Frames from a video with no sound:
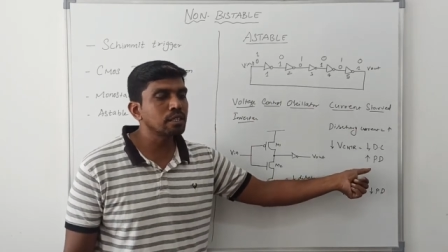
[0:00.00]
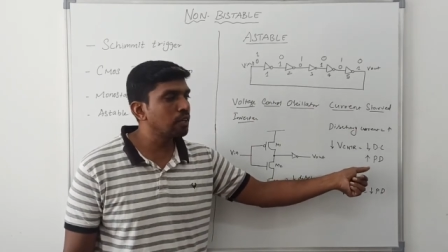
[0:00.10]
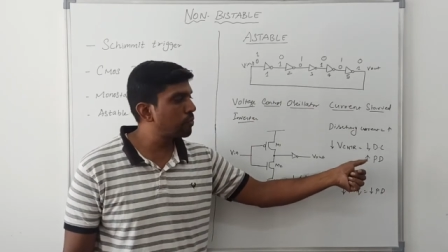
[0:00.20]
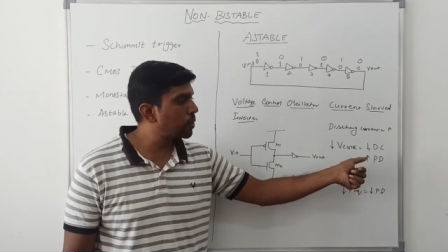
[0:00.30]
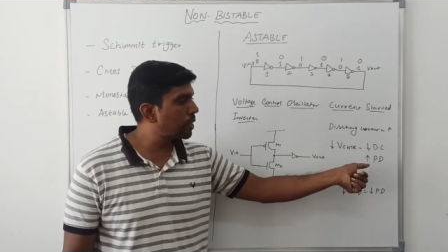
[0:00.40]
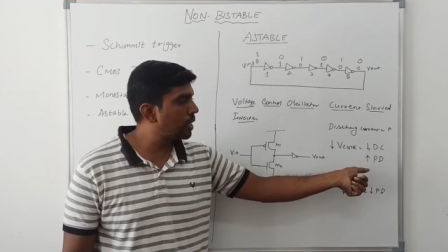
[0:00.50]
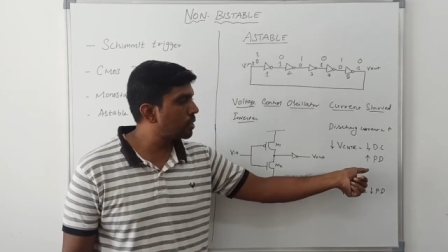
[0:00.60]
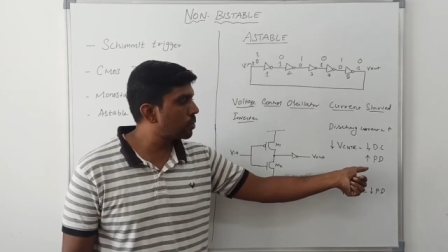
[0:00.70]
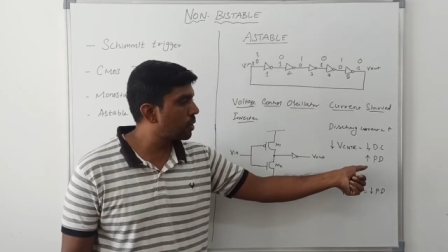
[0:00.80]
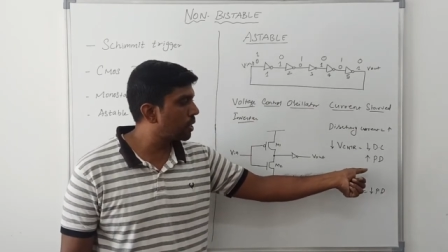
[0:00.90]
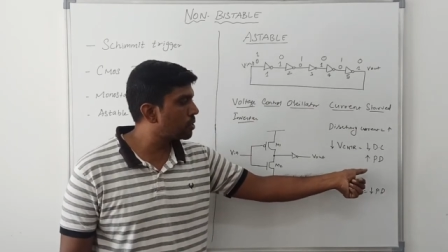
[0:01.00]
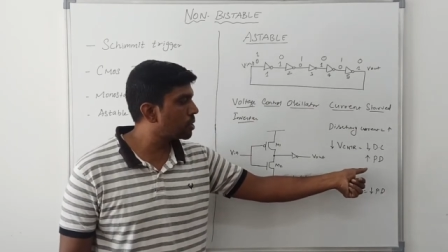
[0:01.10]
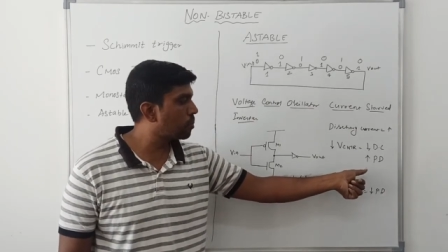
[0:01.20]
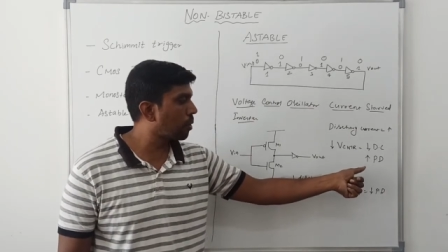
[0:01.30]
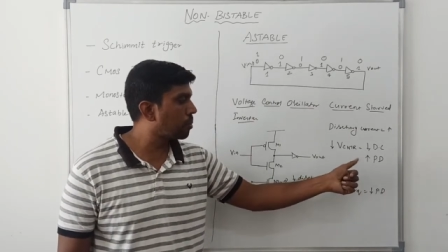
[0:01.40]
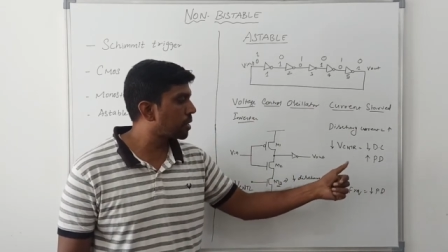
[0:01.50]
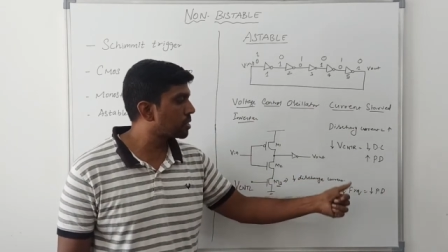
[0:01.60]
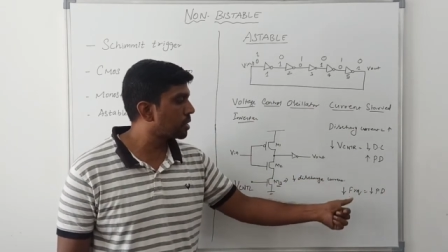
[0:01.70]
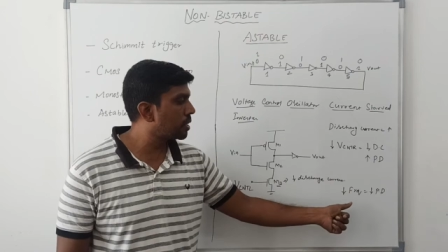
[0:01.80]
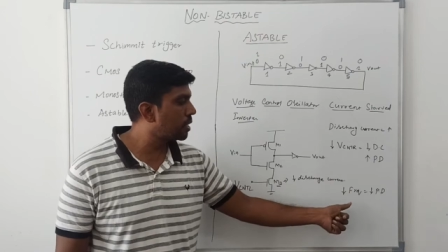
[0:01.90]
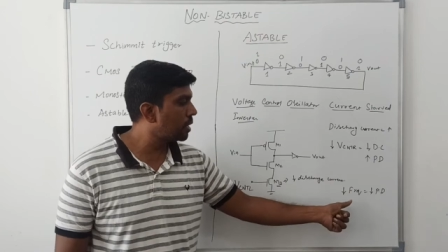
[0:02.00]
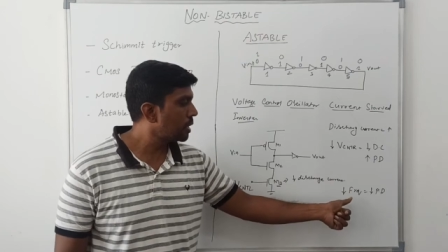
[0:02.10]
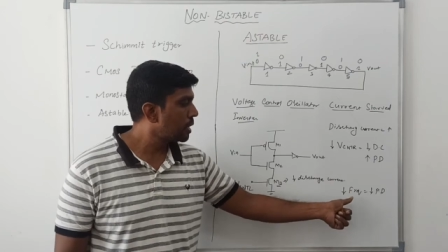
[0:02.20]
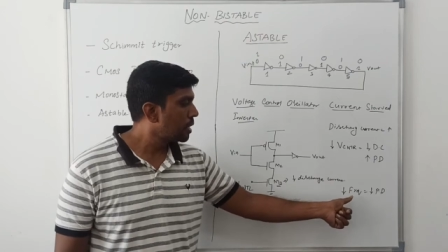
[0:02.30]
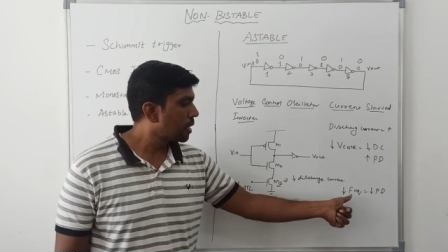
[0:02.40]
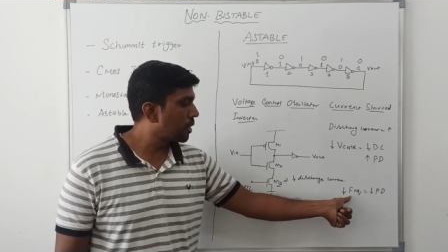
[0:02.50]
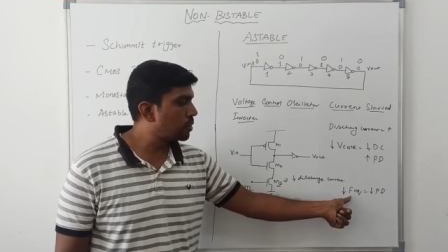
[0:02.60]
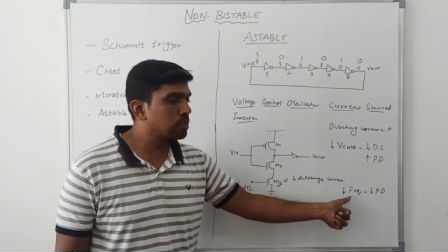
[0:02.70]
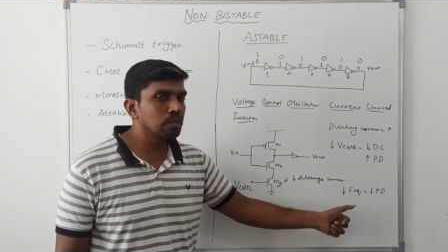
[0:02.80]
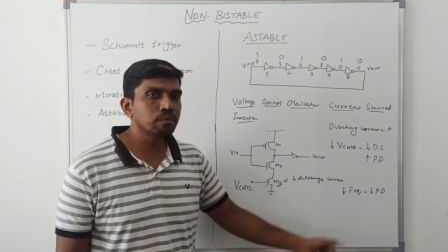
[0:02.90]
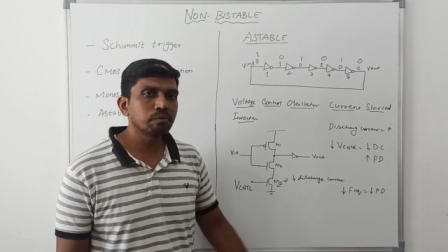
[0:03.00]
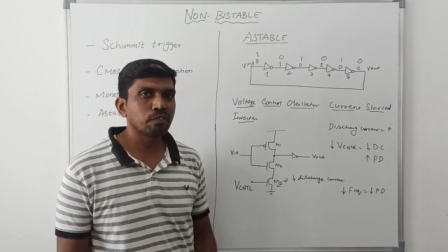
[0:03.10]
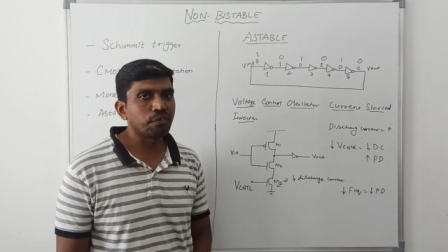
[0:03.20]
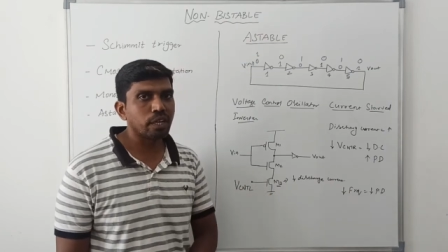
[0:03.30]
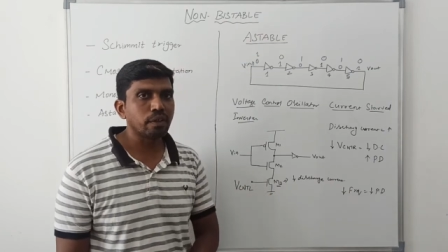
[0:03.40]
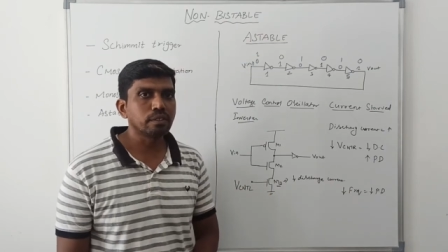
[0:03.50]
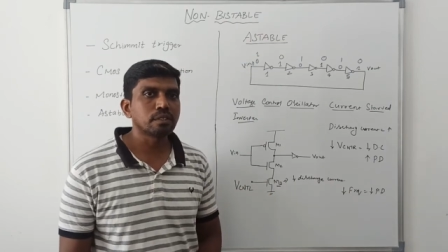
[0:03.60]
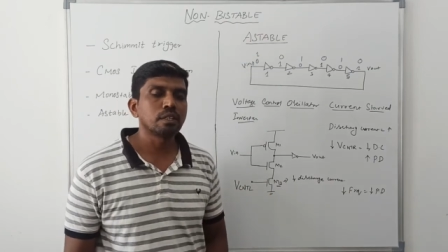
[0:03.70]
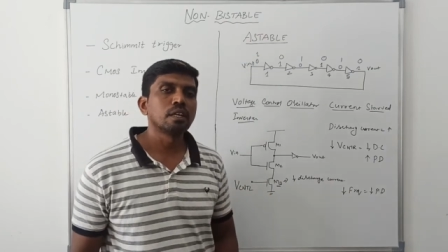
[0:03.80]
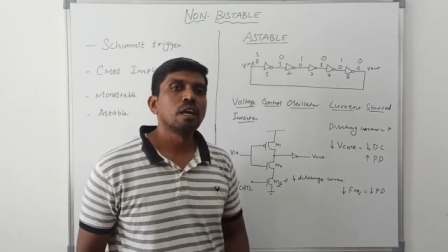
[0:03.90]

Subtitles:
if you need to reduce the propagation delay, reduce the frequency.